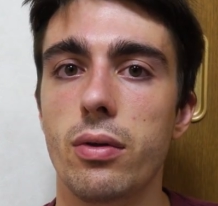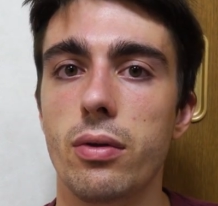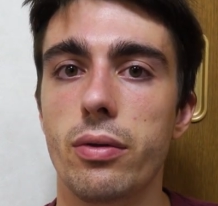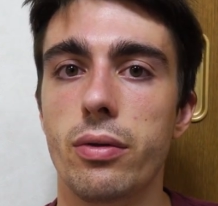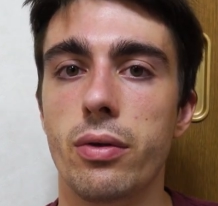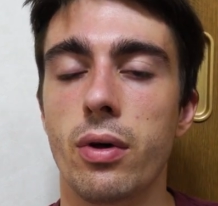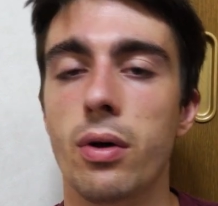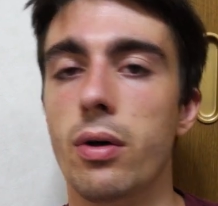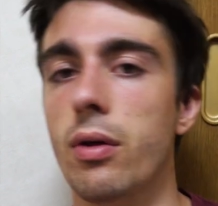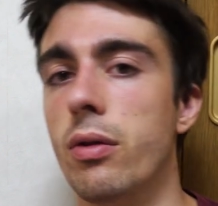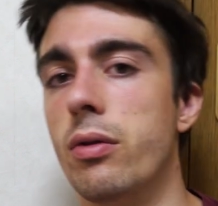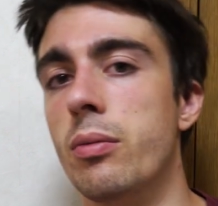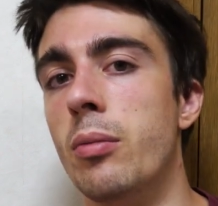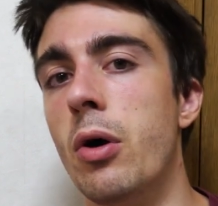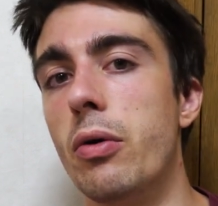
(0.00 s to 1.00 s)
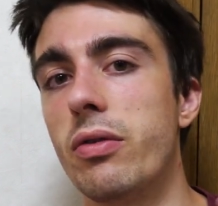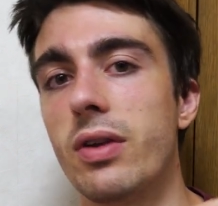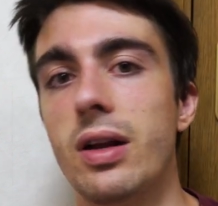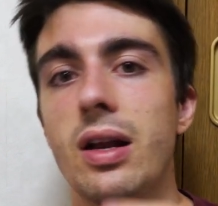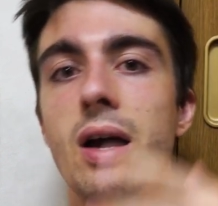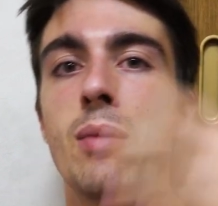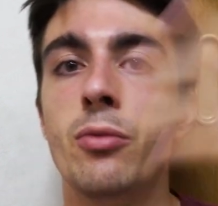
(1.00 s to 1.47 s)
the
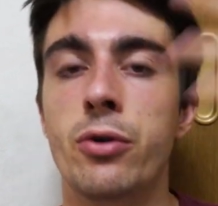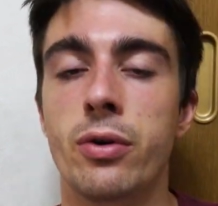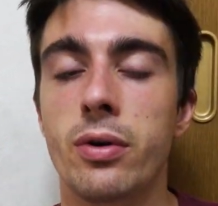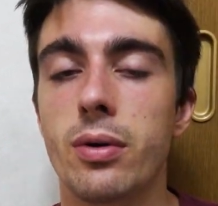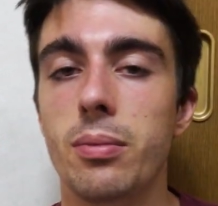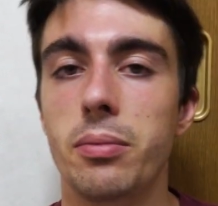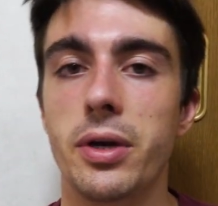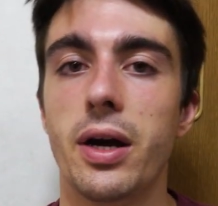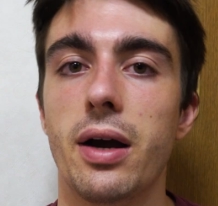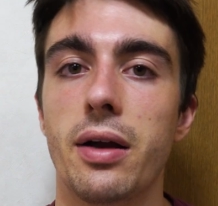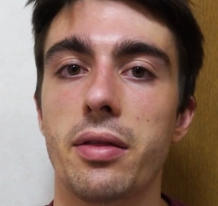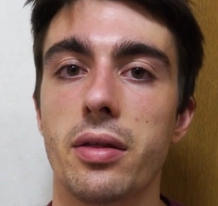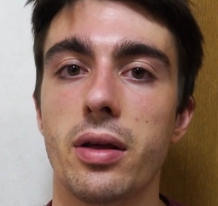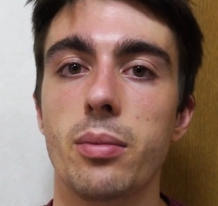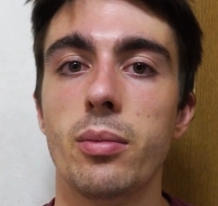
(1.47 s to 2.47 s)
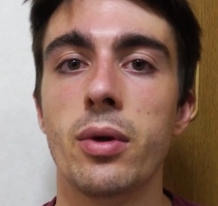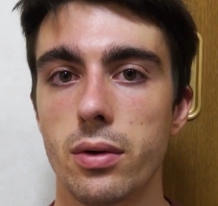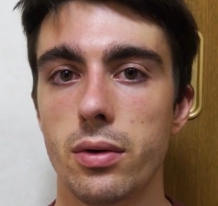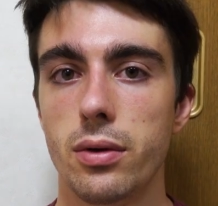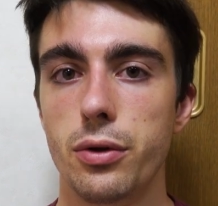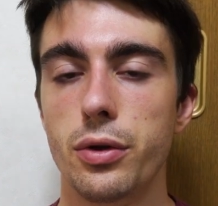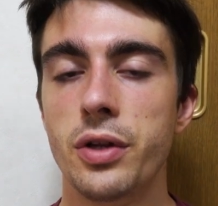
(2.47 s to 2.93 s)
most glamour behind them?
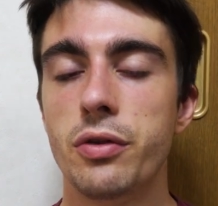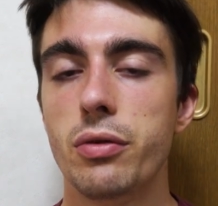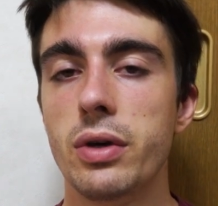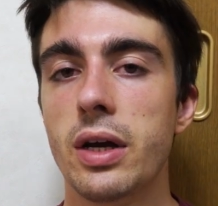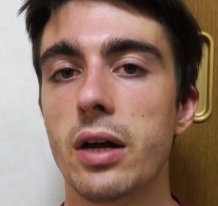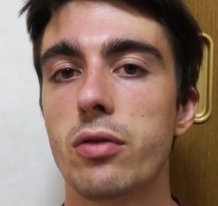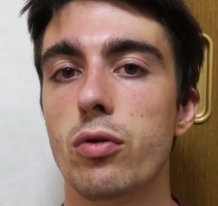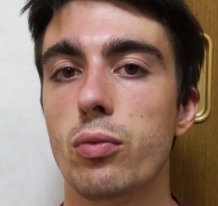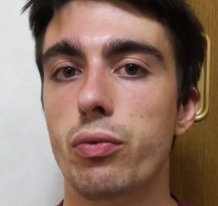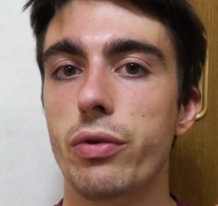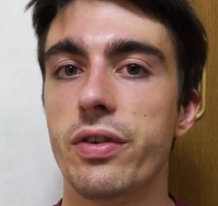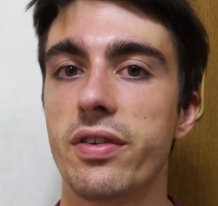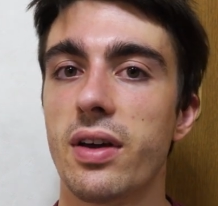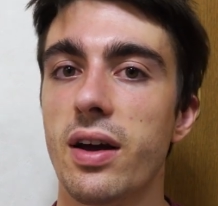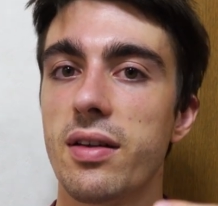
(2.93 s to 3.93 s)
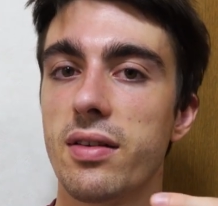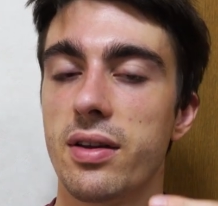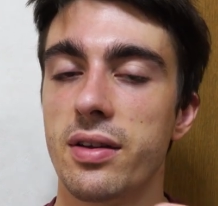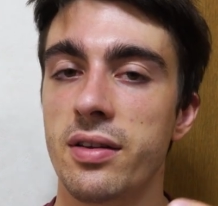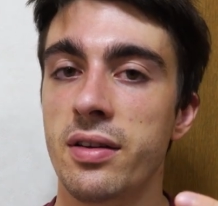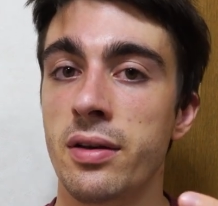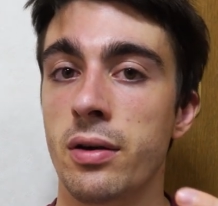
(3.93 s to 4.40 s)
You need to get a precise
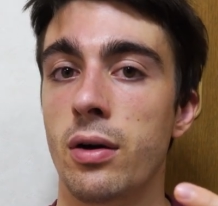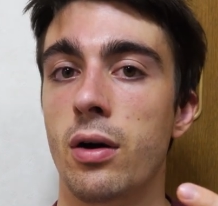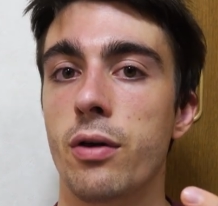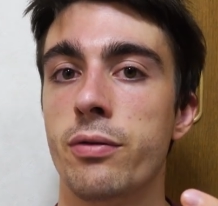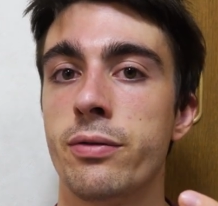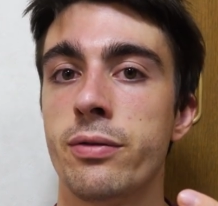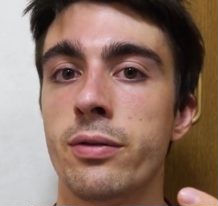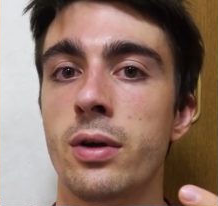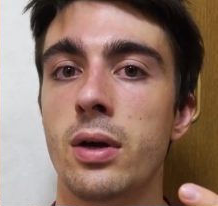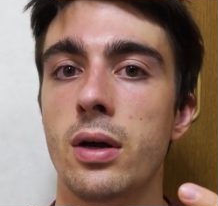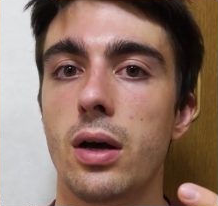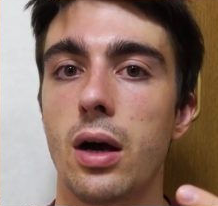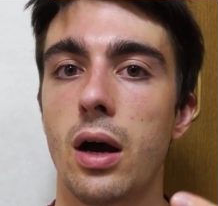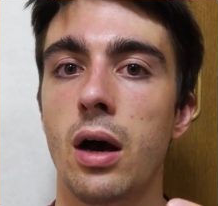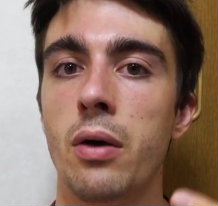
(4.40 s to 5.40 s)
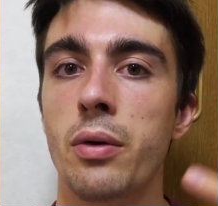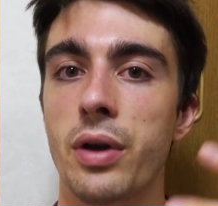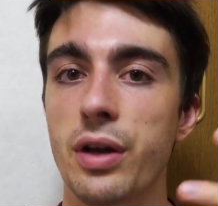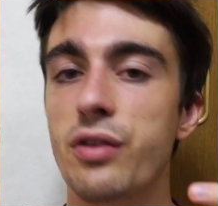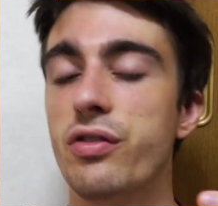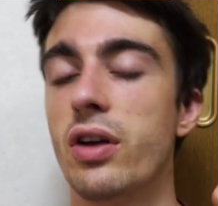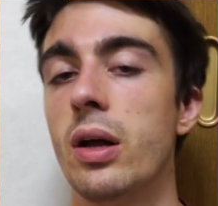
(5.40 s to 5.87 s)
idea of how
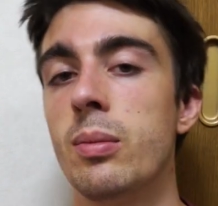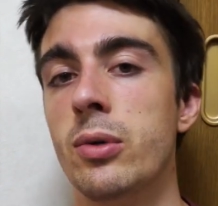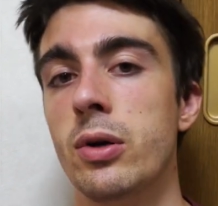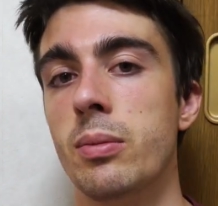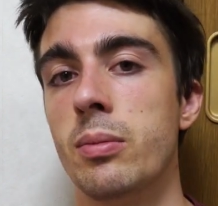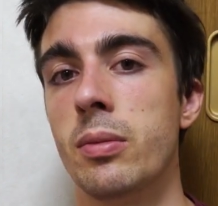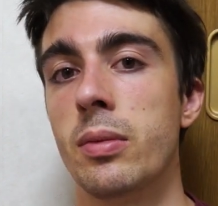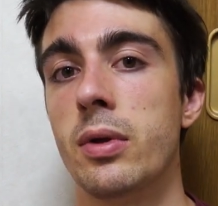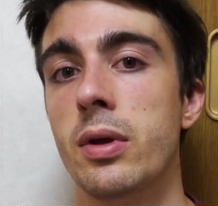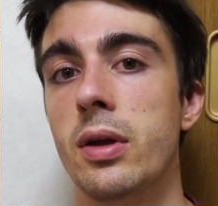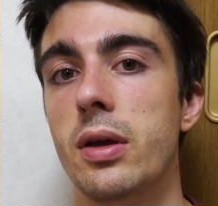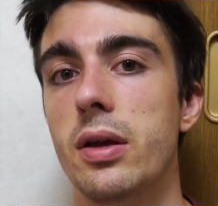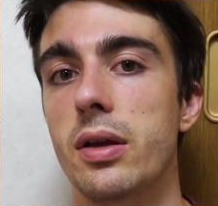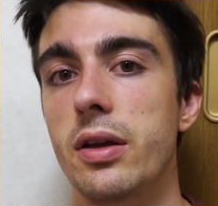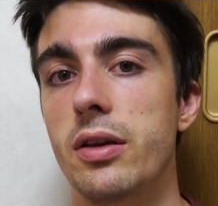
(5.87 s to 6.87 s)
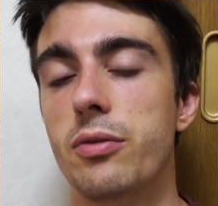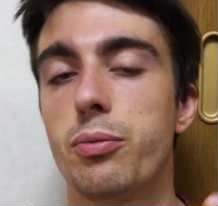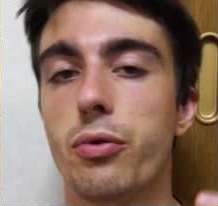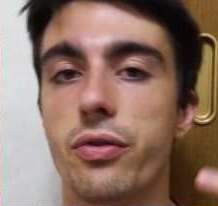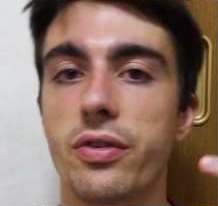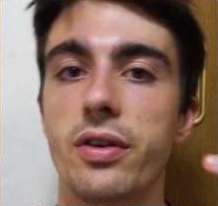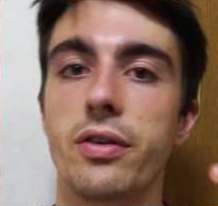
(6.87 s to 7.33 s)
each album is
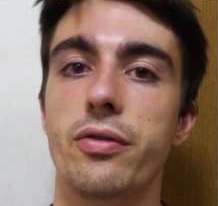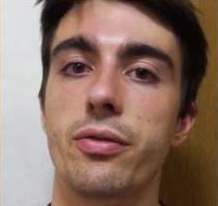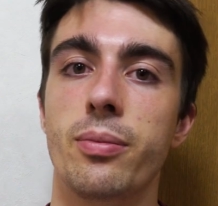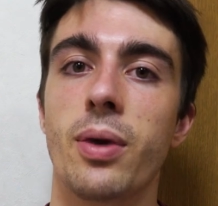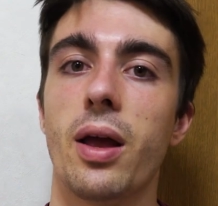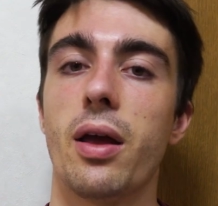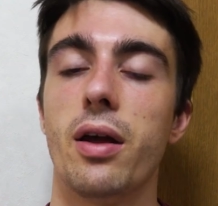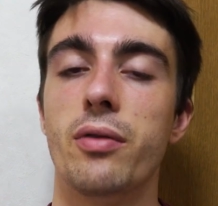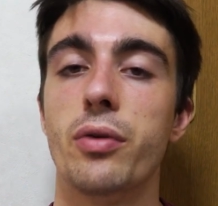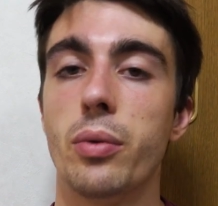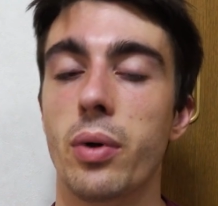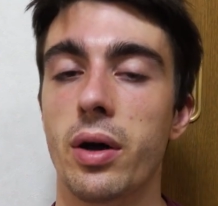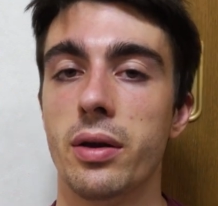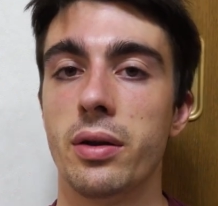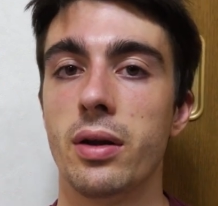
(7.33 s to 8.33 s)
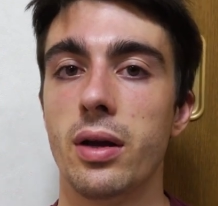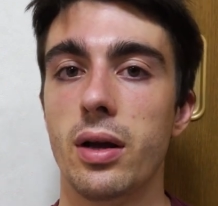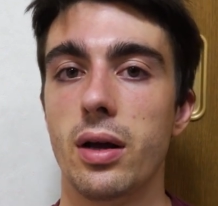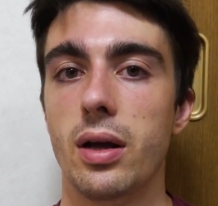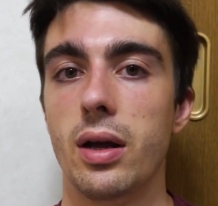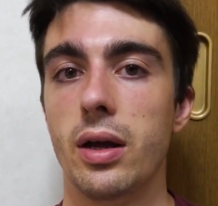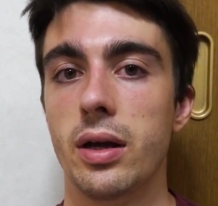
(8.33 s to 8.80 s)
perceived by everyone
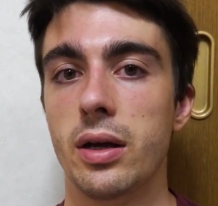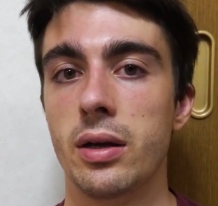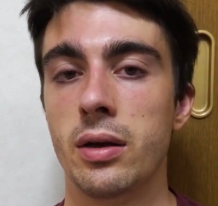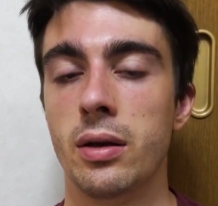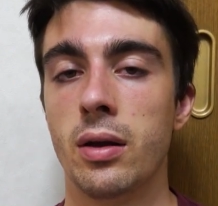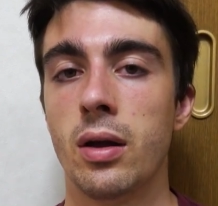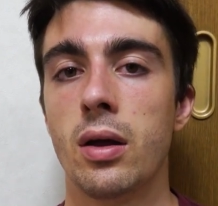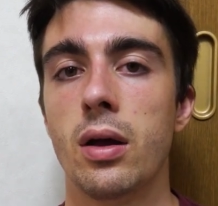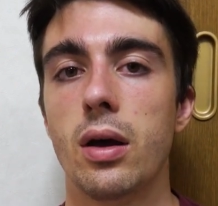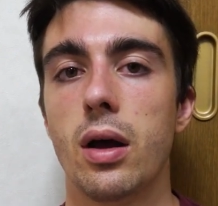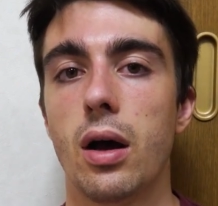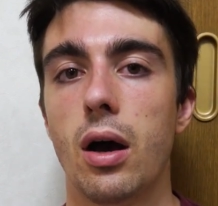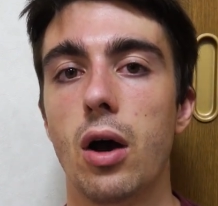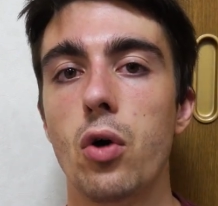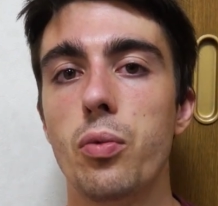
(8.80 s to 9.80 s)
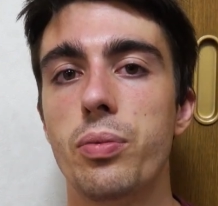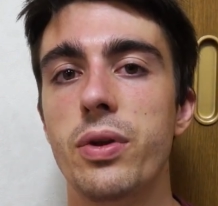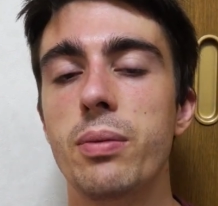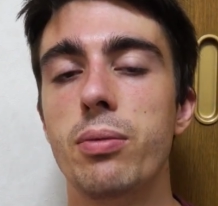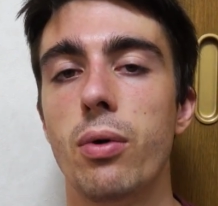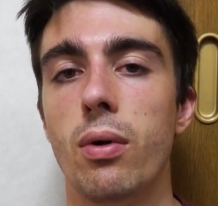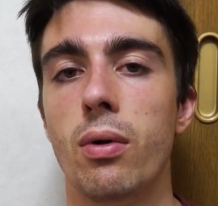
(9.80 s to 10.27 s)
and how
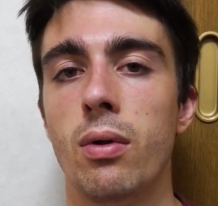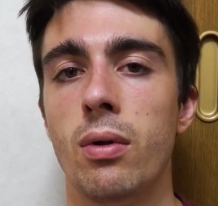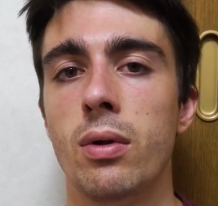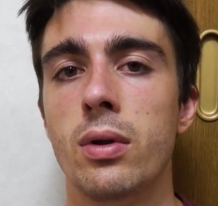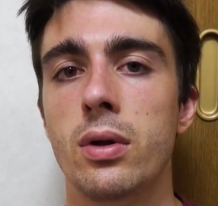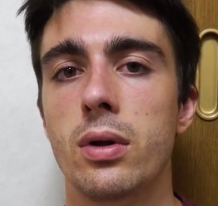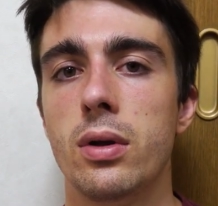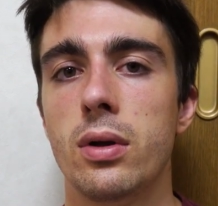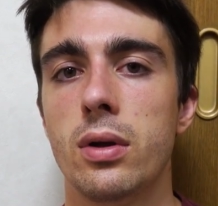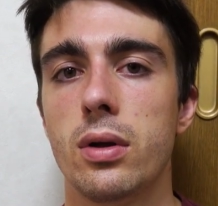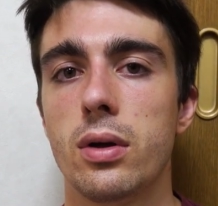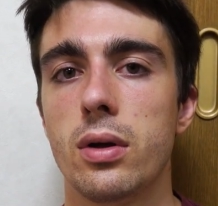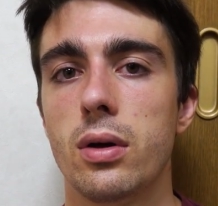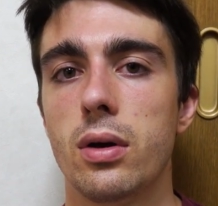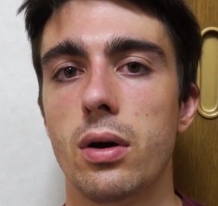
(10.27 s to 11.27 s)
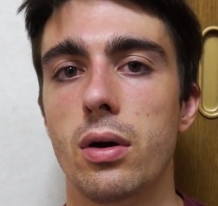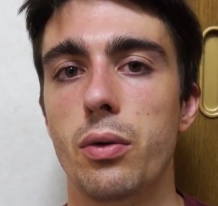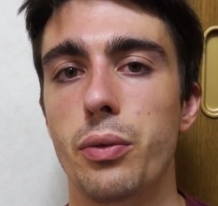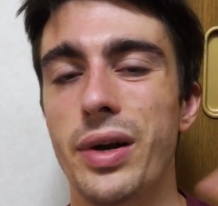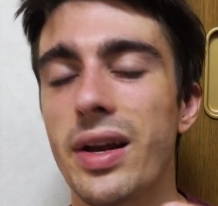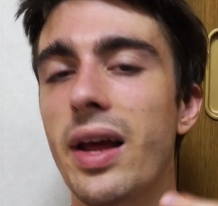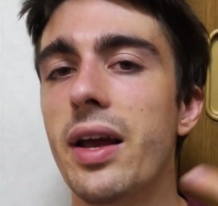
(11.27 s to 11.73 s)
people
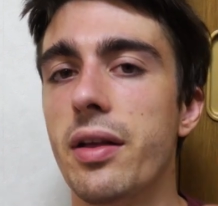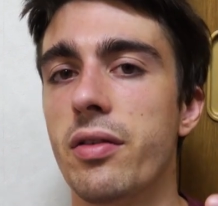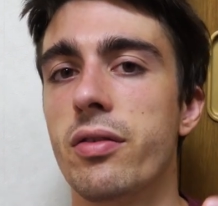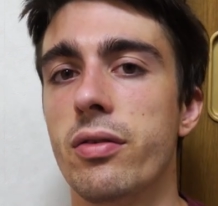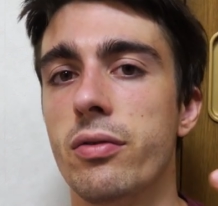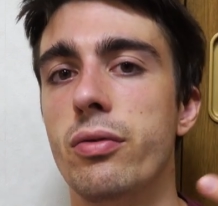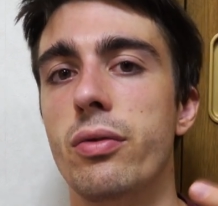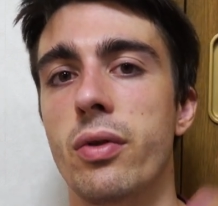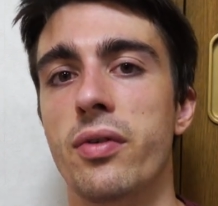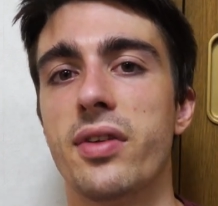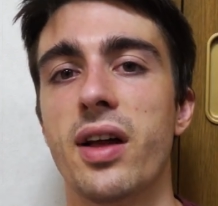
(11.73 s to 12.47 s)
relate to those